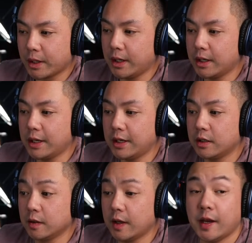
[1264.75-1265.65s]
And
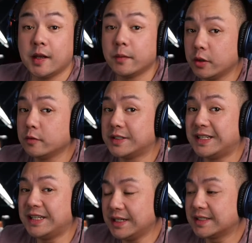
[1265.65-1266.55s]
A W
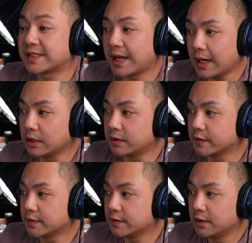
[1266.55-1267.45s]
T
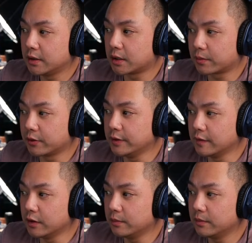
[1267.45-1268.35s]
scales are pretty
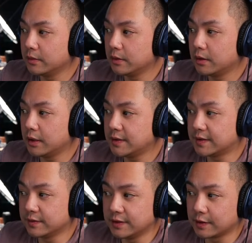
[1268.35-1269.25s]
dope. I
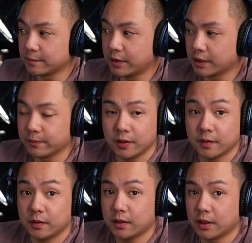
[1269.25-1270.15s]
still need to pick a pair,
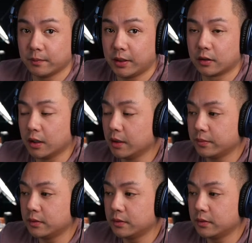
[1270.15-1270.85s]
like a pair up.